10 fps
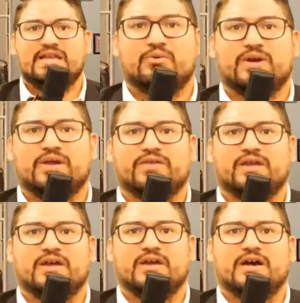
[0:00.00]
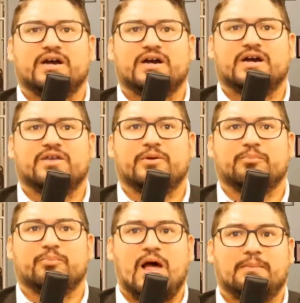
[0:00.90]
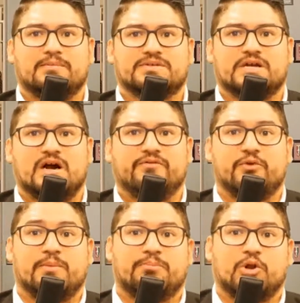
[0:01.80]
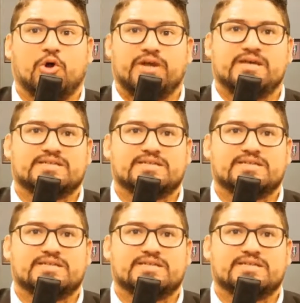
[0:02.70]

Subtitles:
with the problems of their employees